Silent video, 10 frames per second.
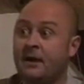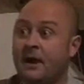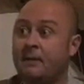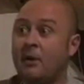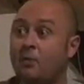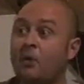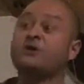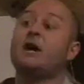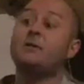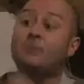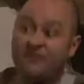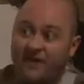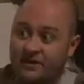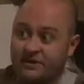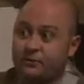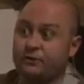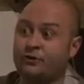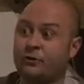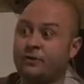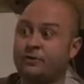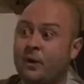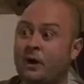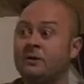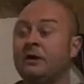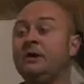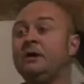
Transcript: and watch how the professionals do it as well.